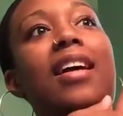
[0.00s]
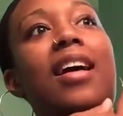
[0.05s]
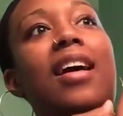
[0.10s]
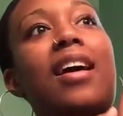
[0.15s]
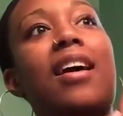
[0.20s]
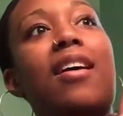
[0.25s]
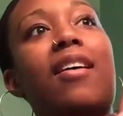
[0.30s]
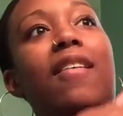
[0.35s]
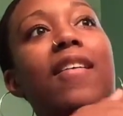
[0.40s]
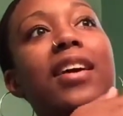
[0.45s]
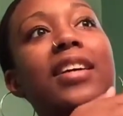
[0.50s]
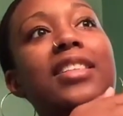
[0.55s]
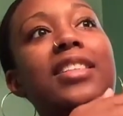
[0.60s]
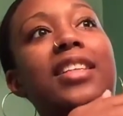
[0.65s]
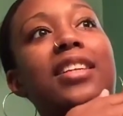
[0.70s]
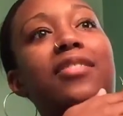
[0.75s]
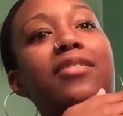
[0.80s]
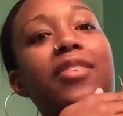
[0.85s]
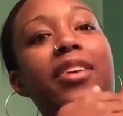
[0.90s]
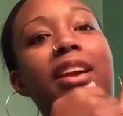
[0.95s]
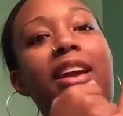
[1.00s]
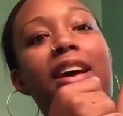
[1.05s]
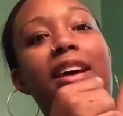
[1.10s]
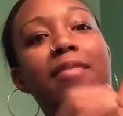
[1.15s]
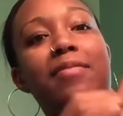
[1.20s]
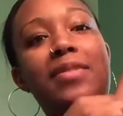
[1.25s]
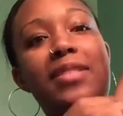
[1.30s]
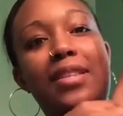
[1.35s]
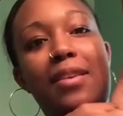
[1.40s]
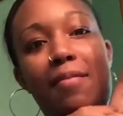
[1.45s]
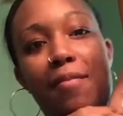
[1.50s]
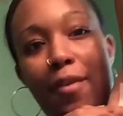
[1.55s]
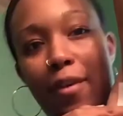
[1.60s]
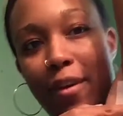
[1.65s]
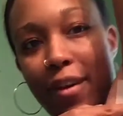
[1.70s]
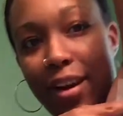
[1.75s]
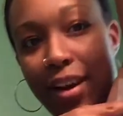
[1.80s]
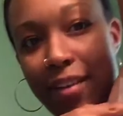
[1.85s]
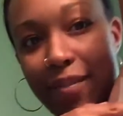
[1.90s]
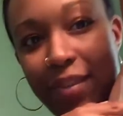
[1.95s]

Oh, I should have went up some more